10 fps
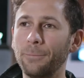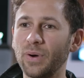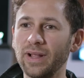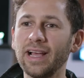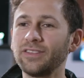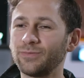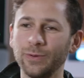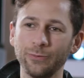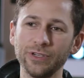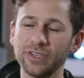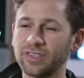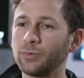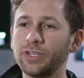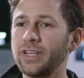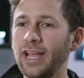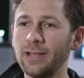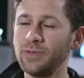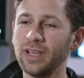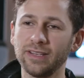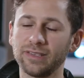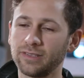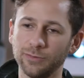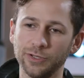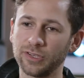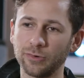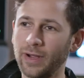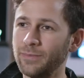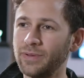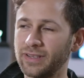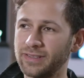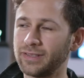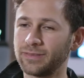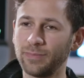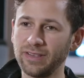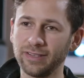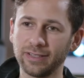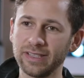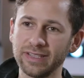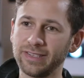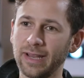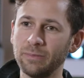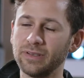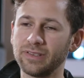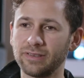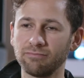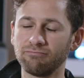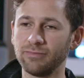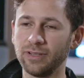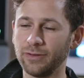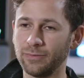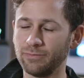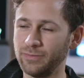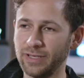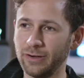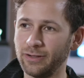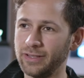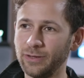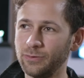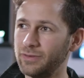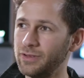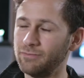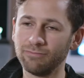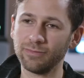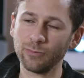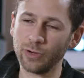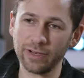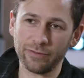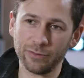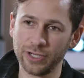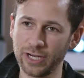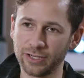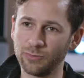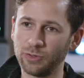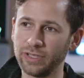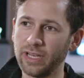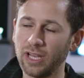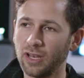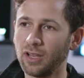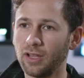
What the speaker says: But that's when we just switched to ABS, which is great because it's basically the same as the material that you would if you injection molded it.